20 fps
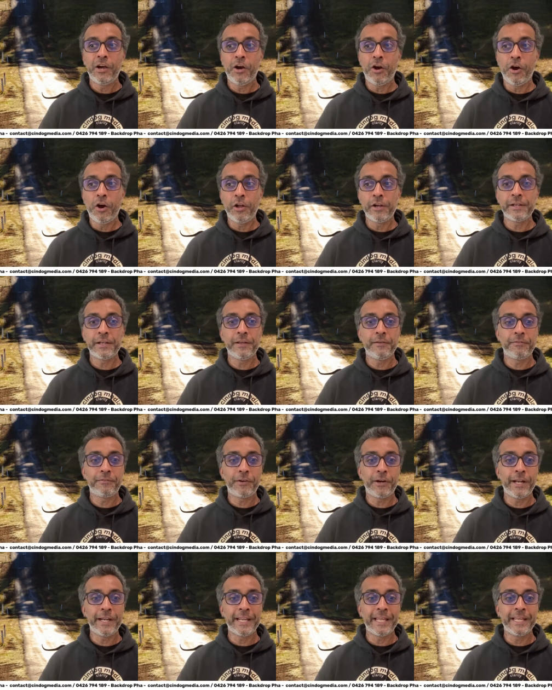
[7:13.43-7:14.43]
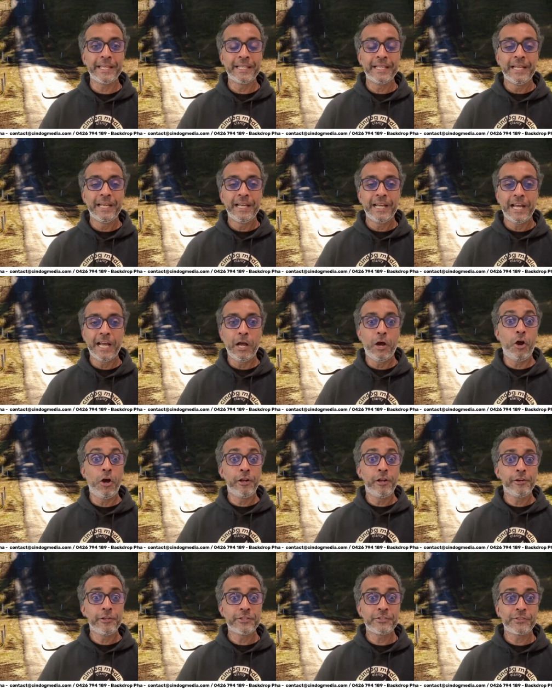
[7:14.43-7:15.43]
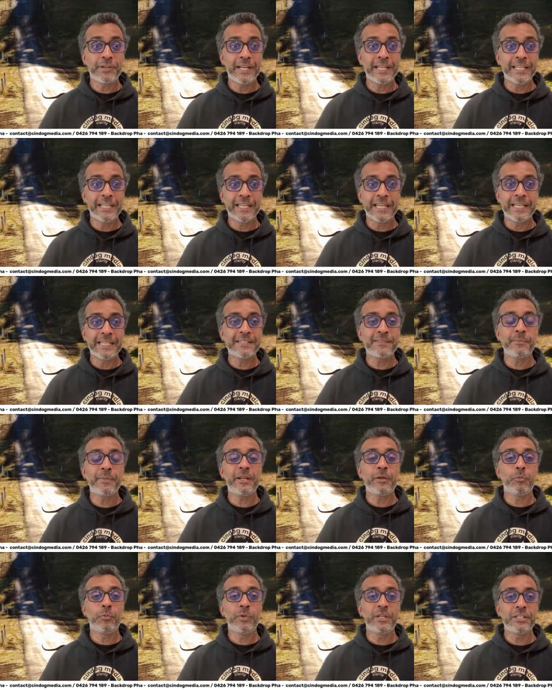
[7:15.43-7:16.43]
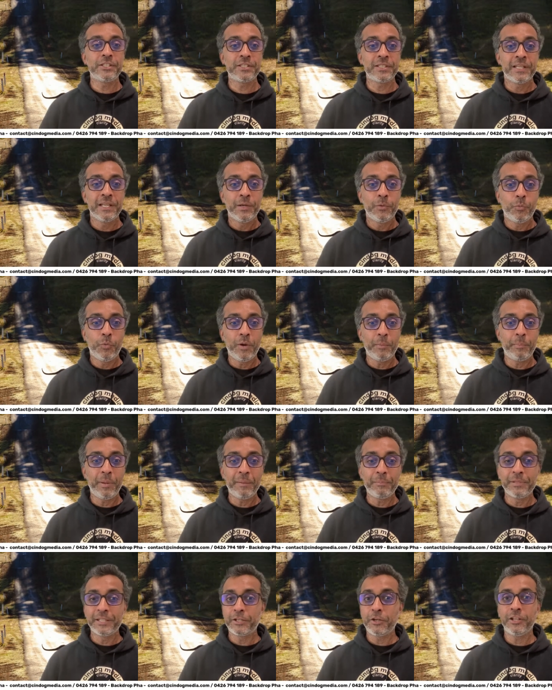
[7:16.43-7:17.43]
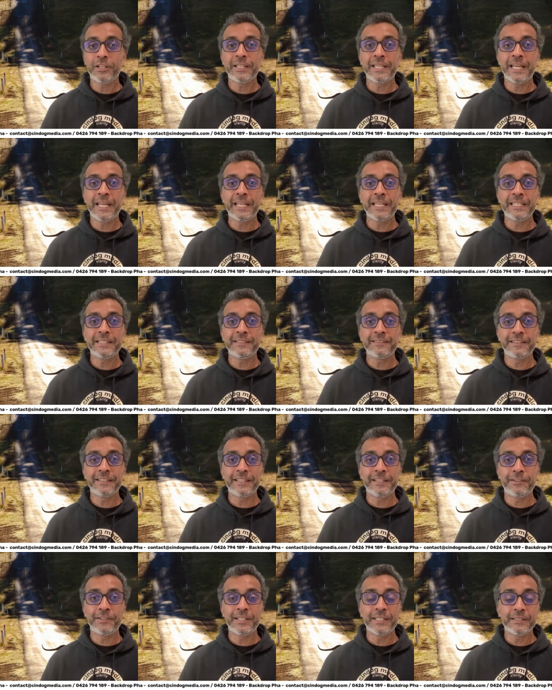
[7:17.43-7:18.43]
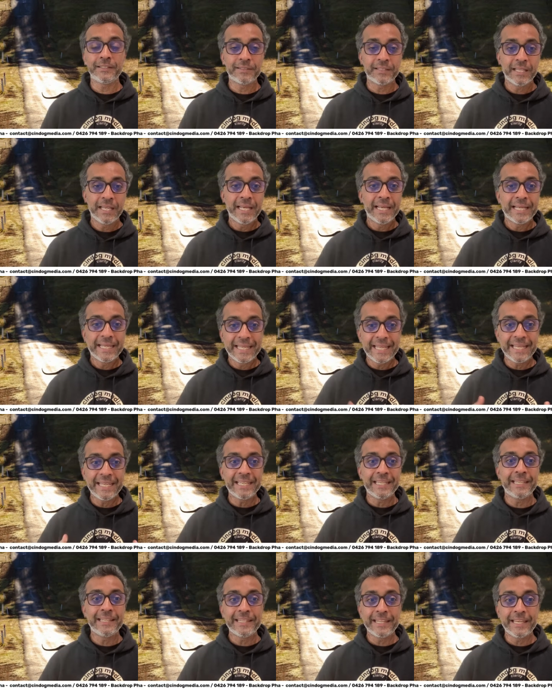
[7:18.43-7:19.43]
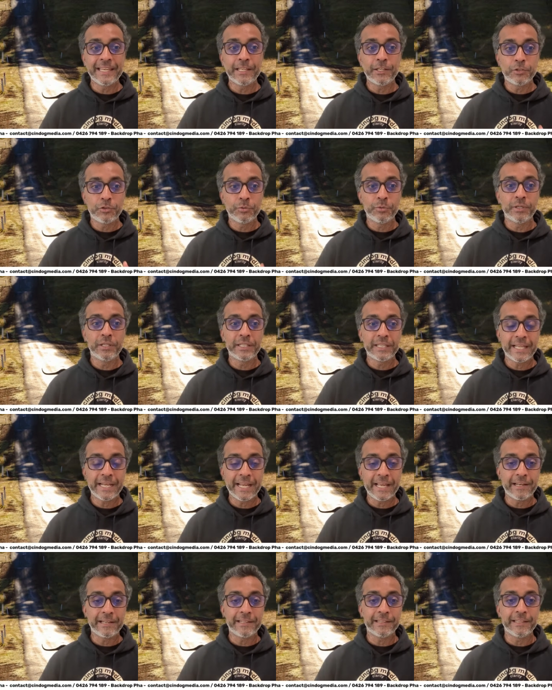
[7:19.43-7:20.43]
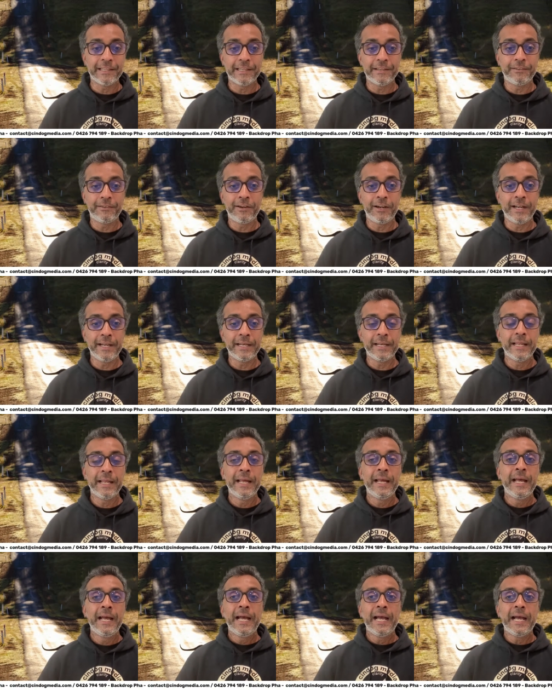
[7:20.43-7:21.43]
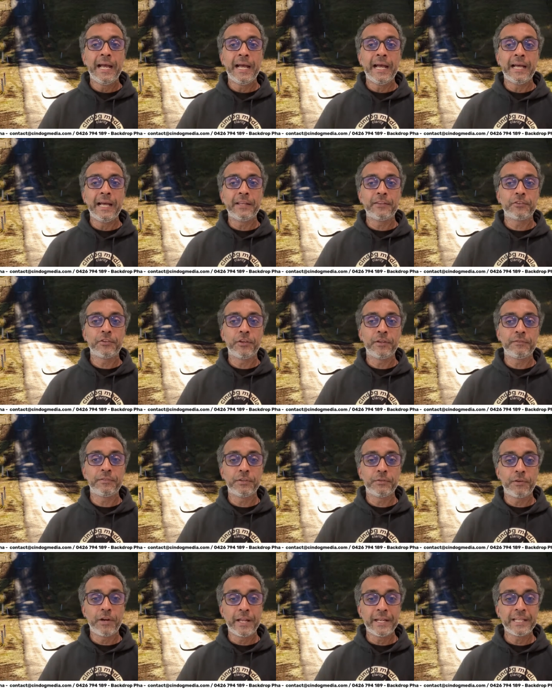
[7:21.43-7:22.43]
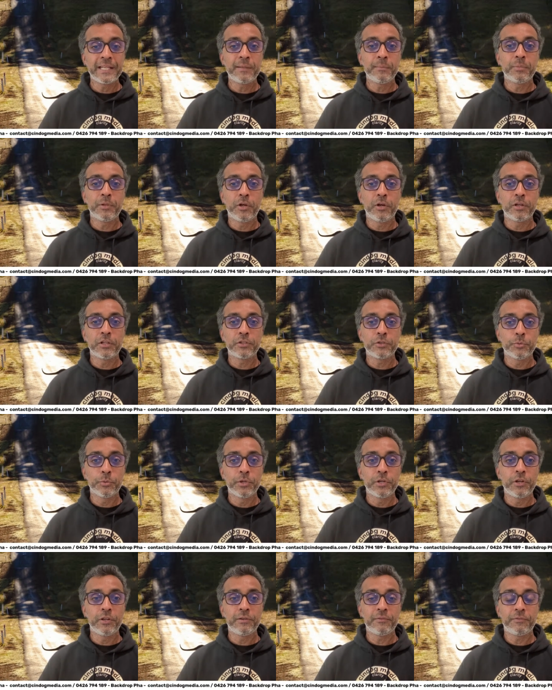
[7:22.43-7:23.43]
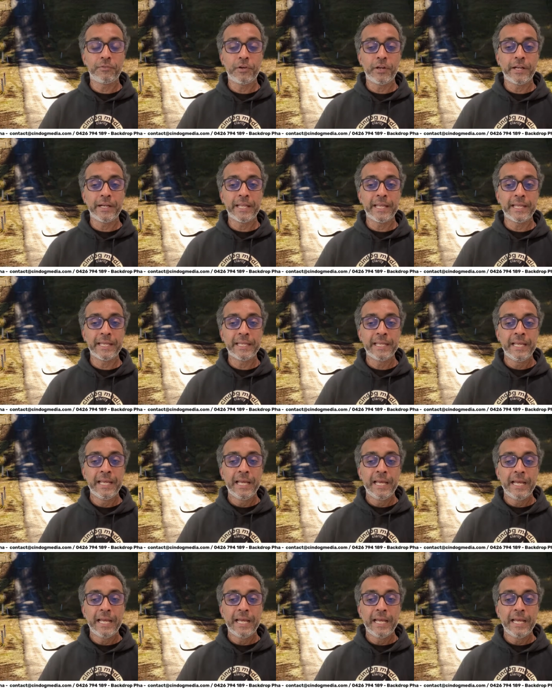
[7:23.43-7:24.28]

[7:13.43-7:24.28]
On a Friday. On Australia Day. It doesn't matter what public holiday there is, get in there, do it, get out of there, right? So if you're writing a blog, do it on a Friday.